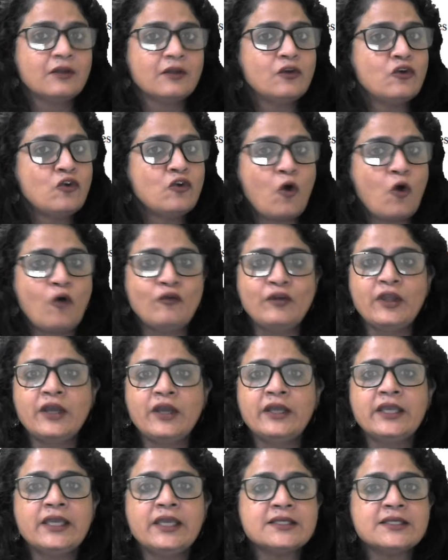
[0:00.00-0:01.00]

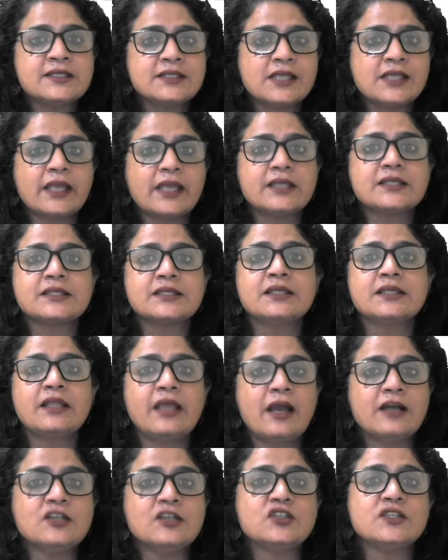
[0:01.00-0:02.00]
Nowhere he states they
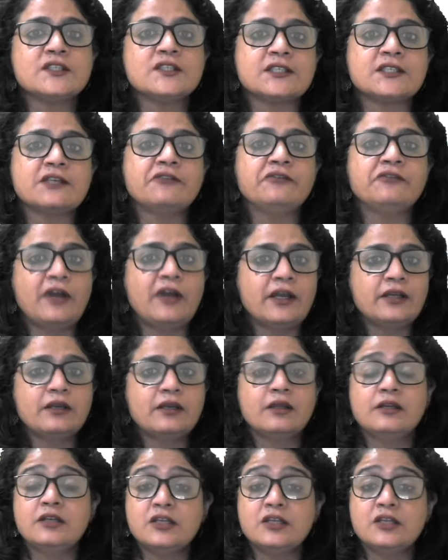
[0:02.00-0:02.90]
are justified,